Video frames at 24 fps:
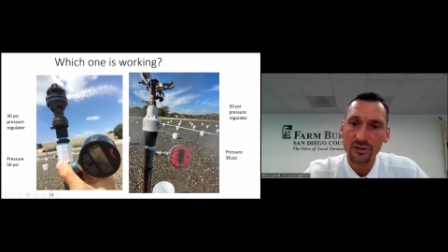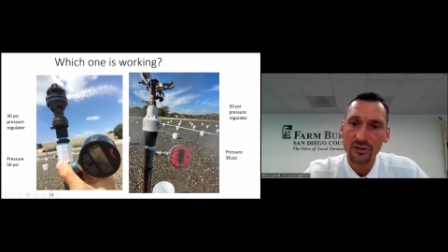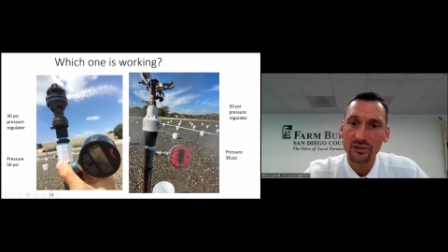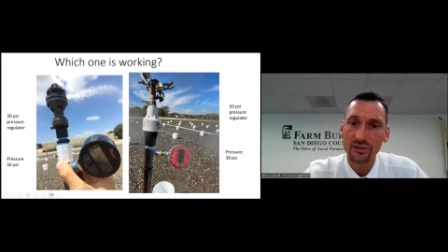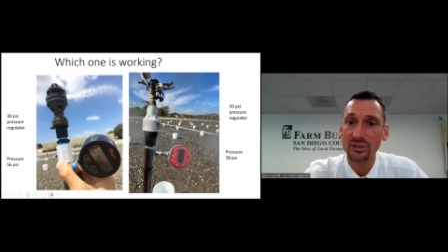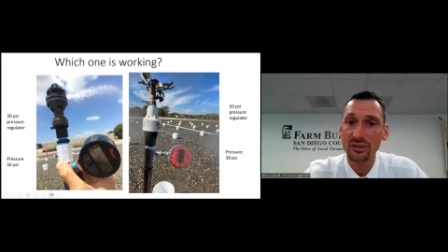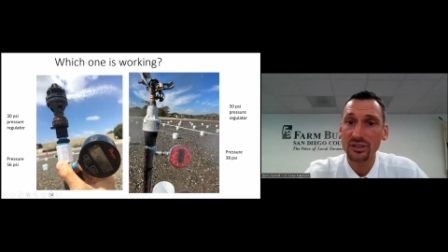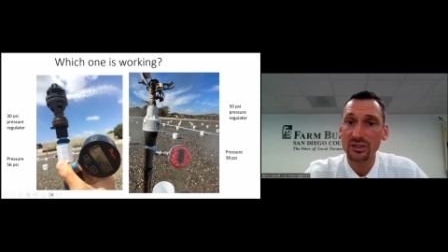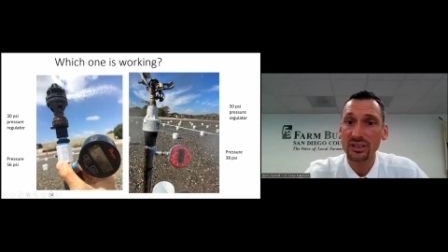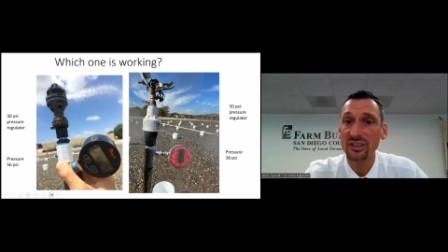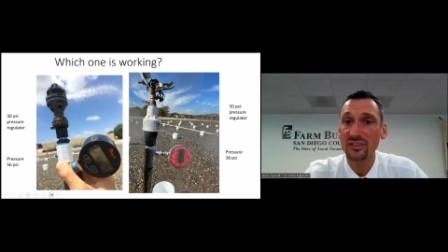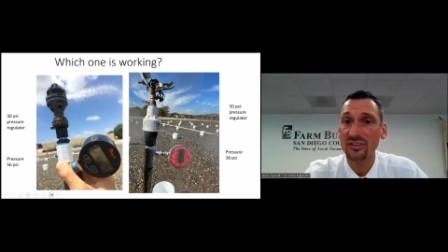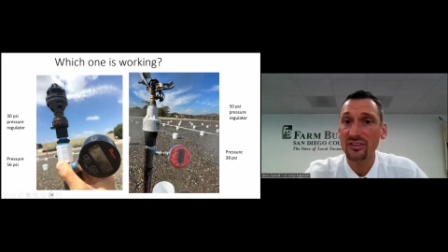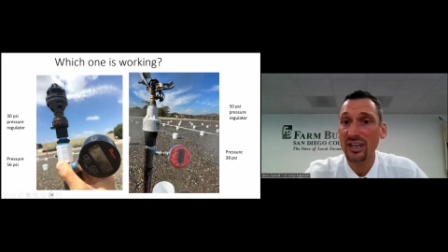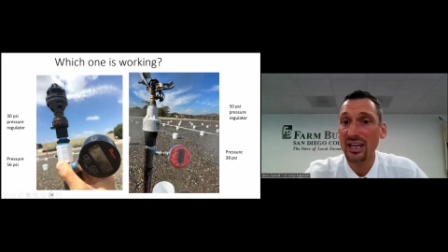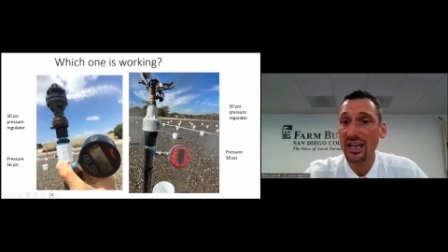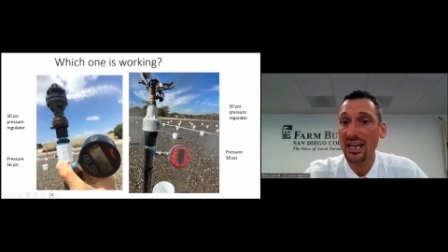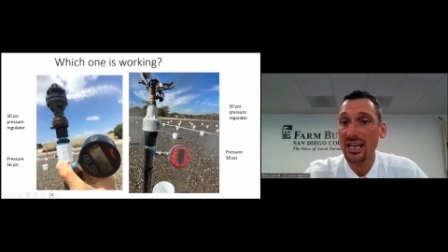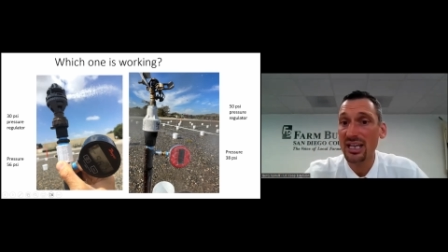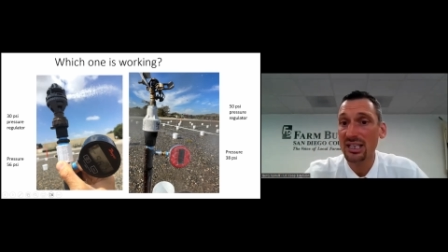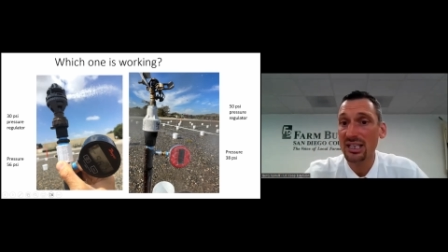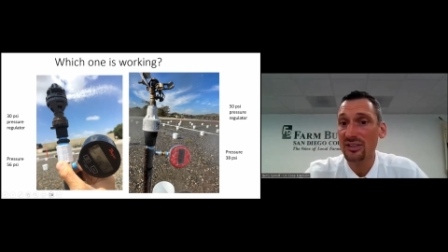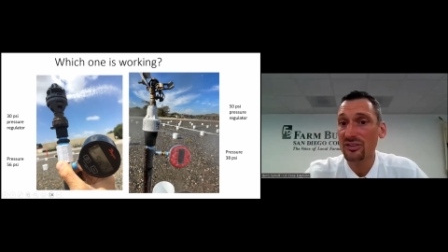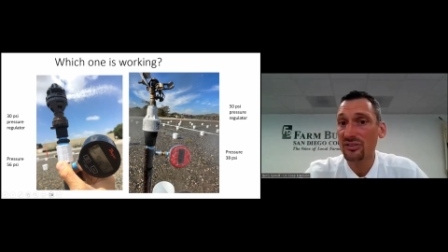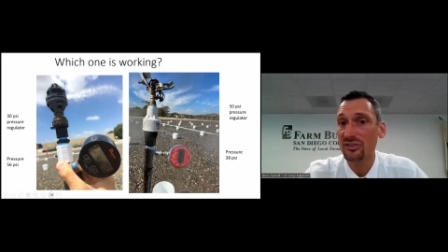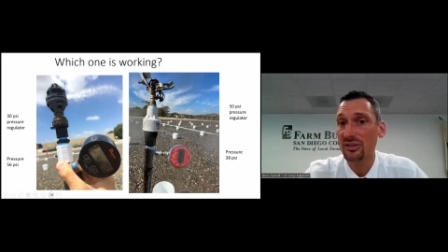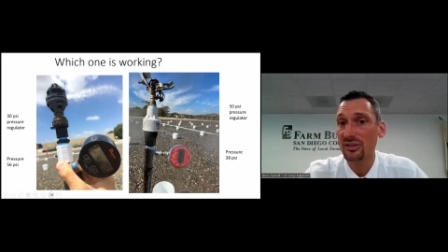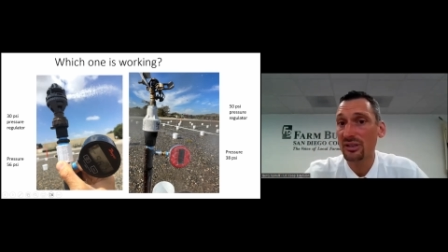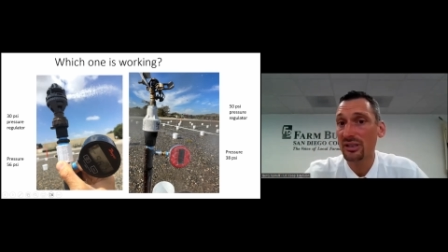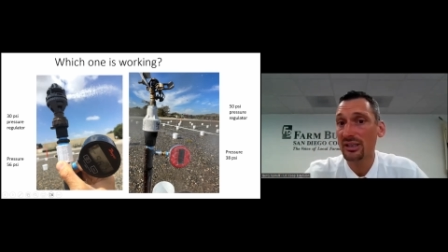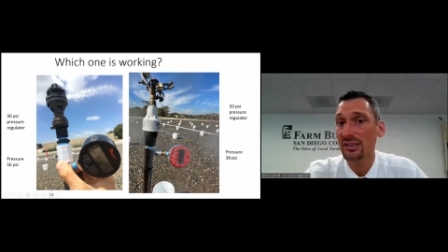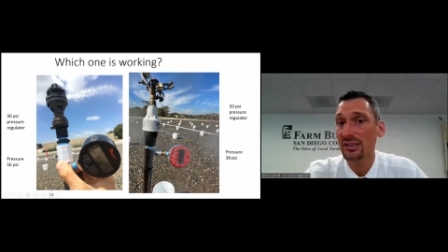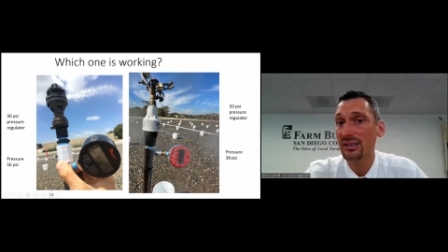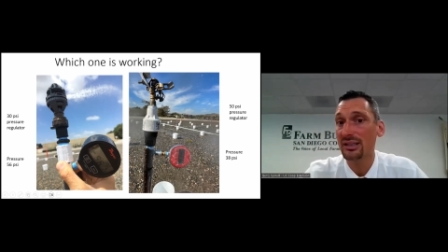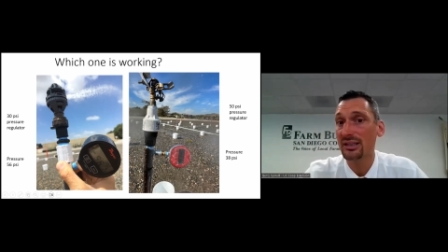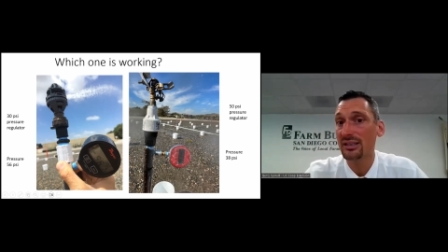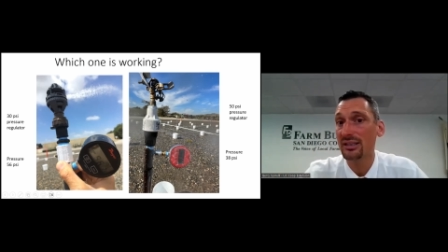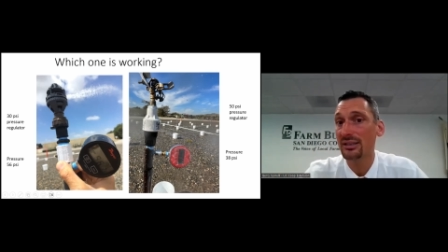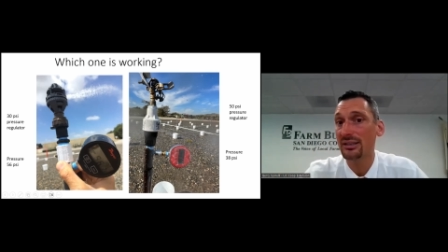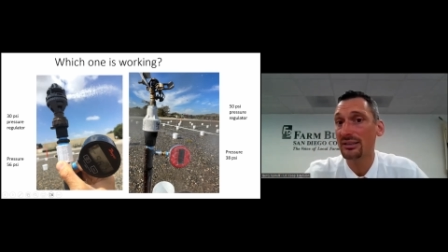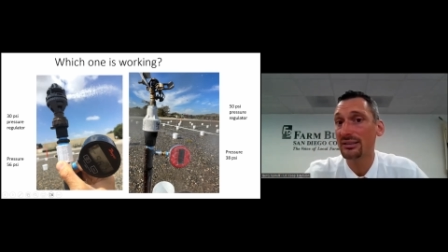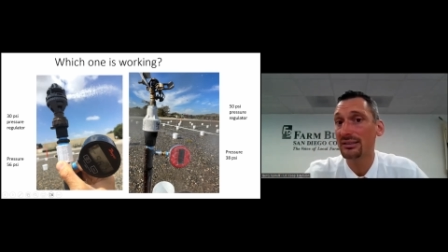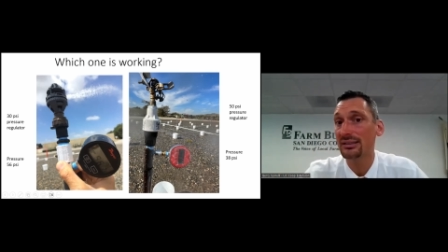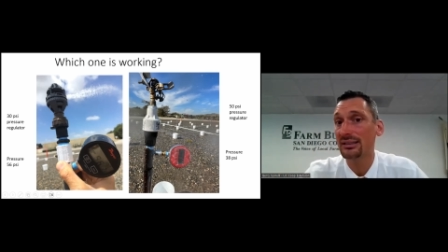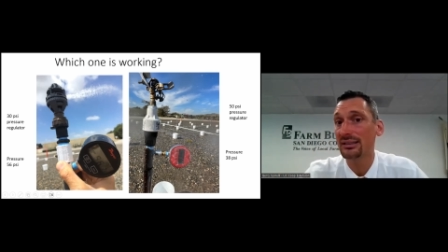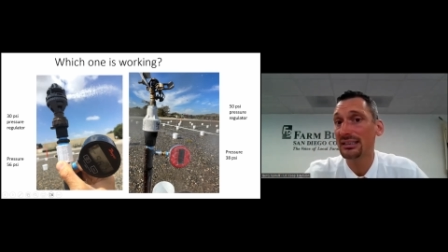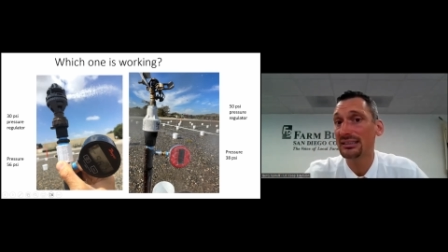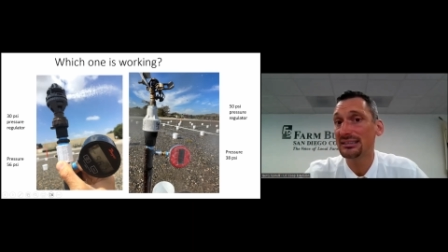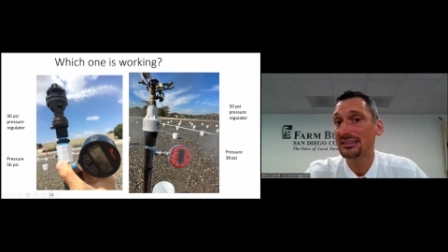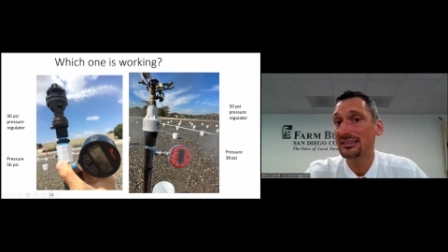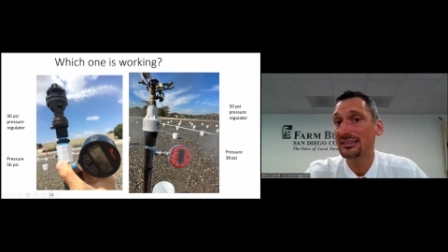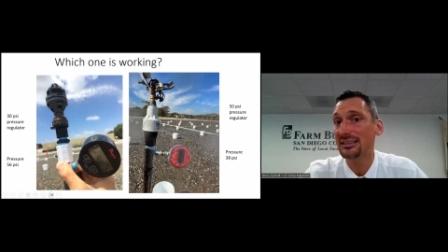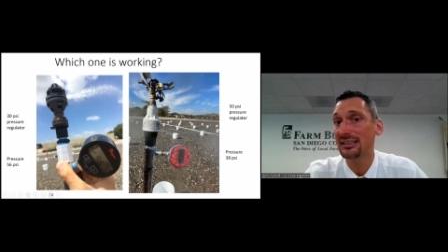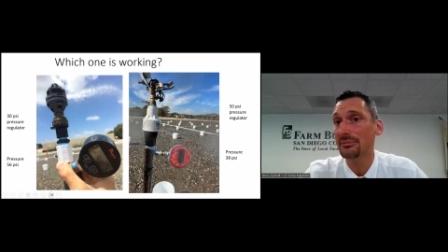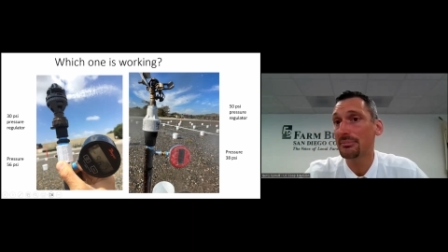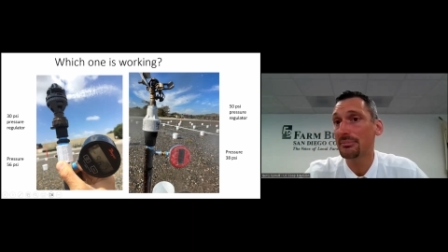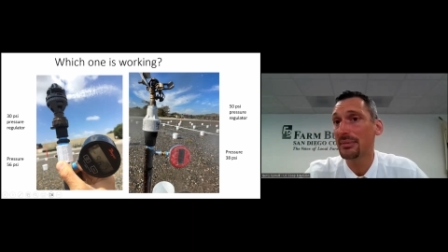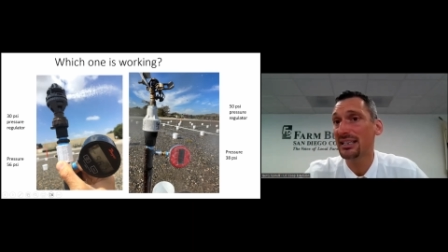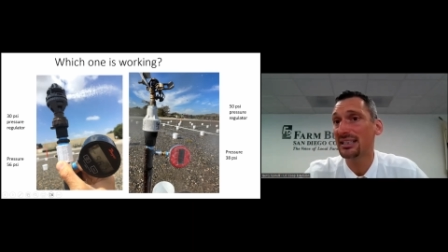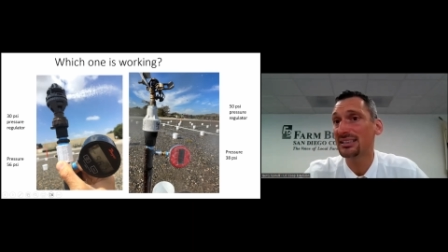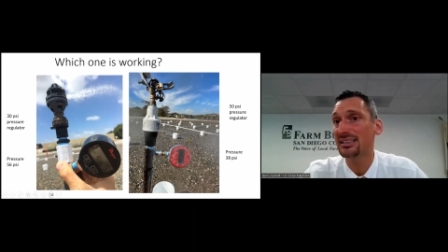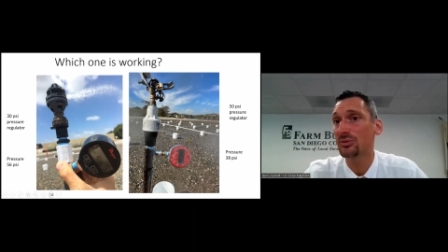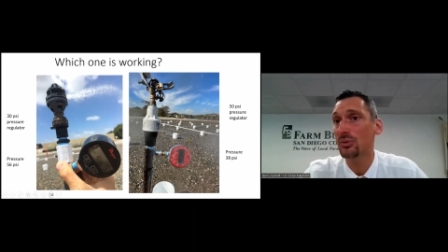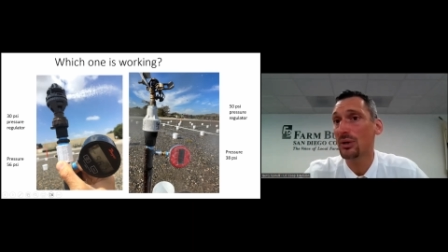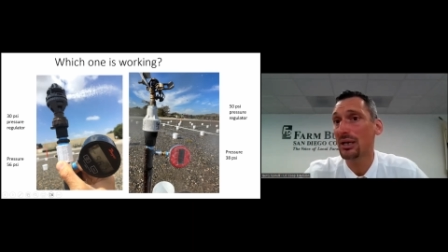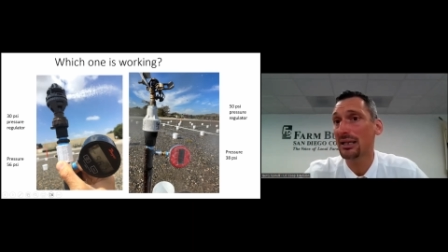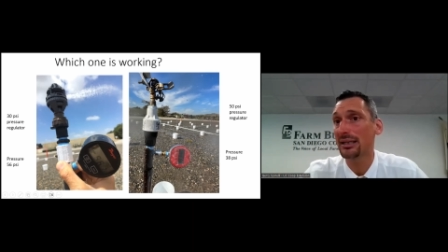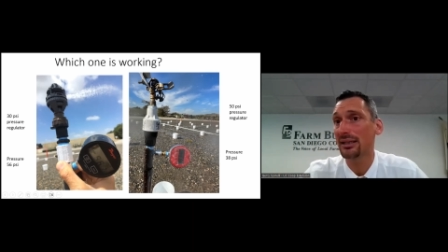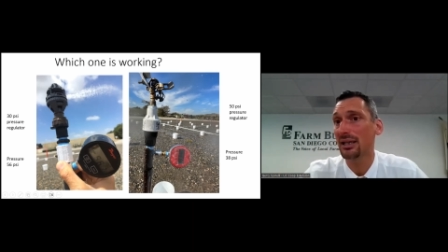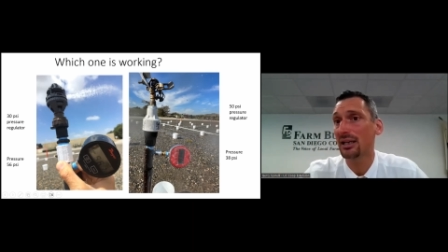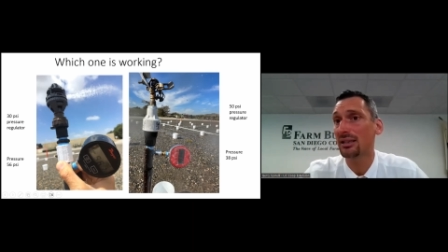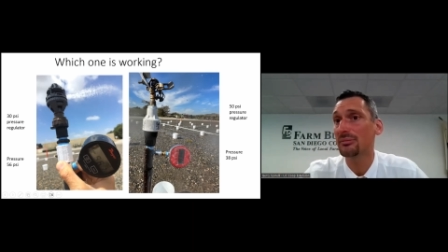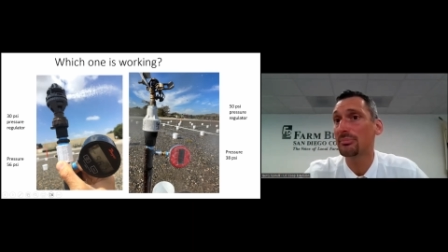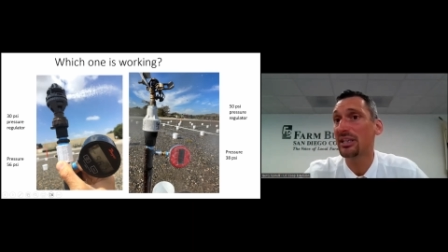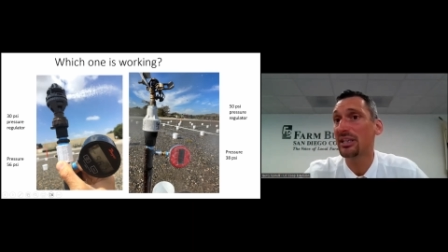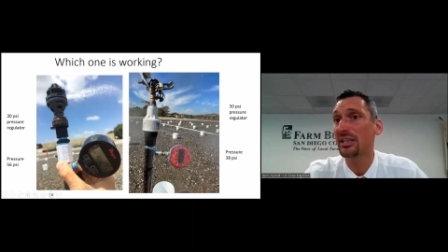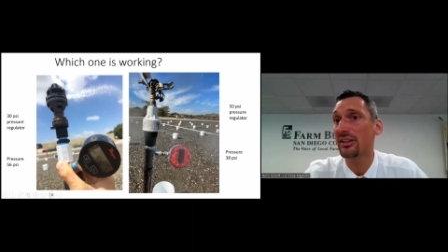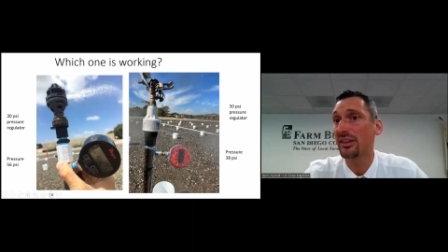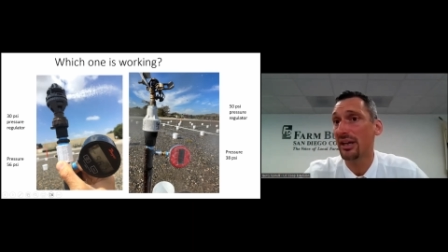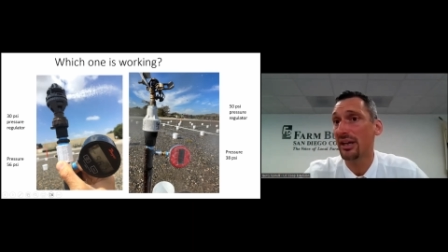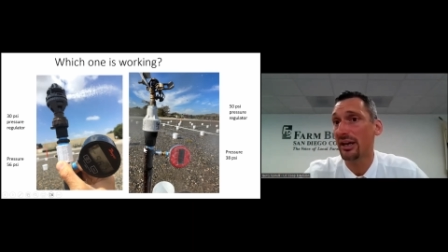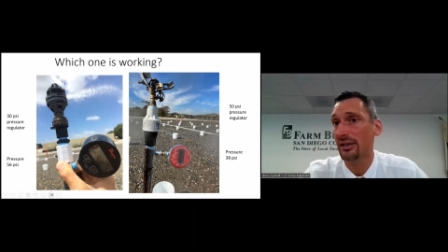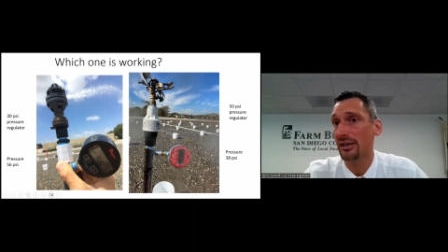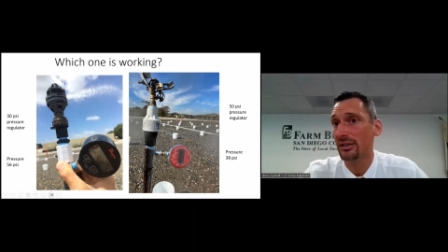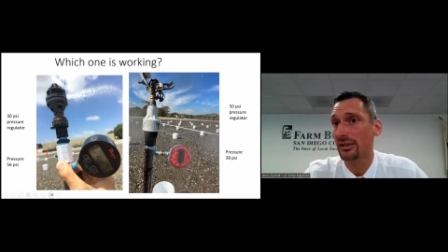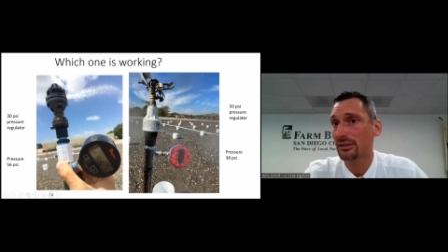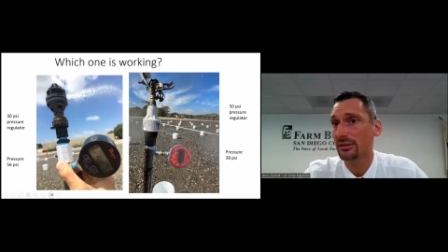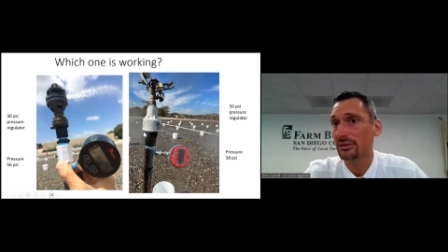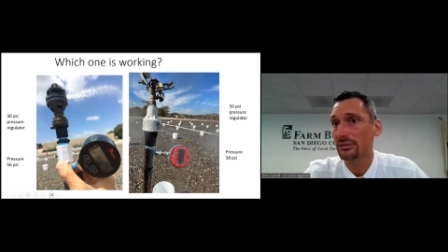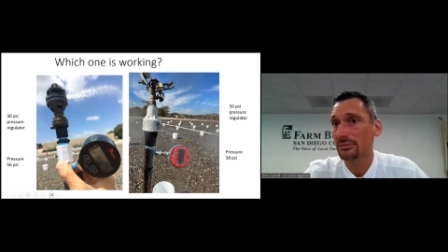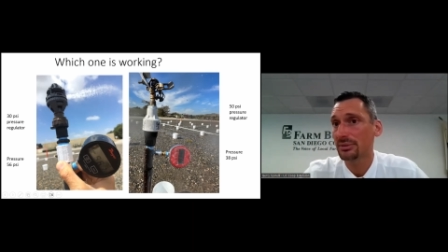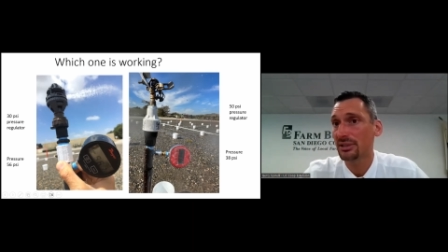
So in this case, this thing may as well not be there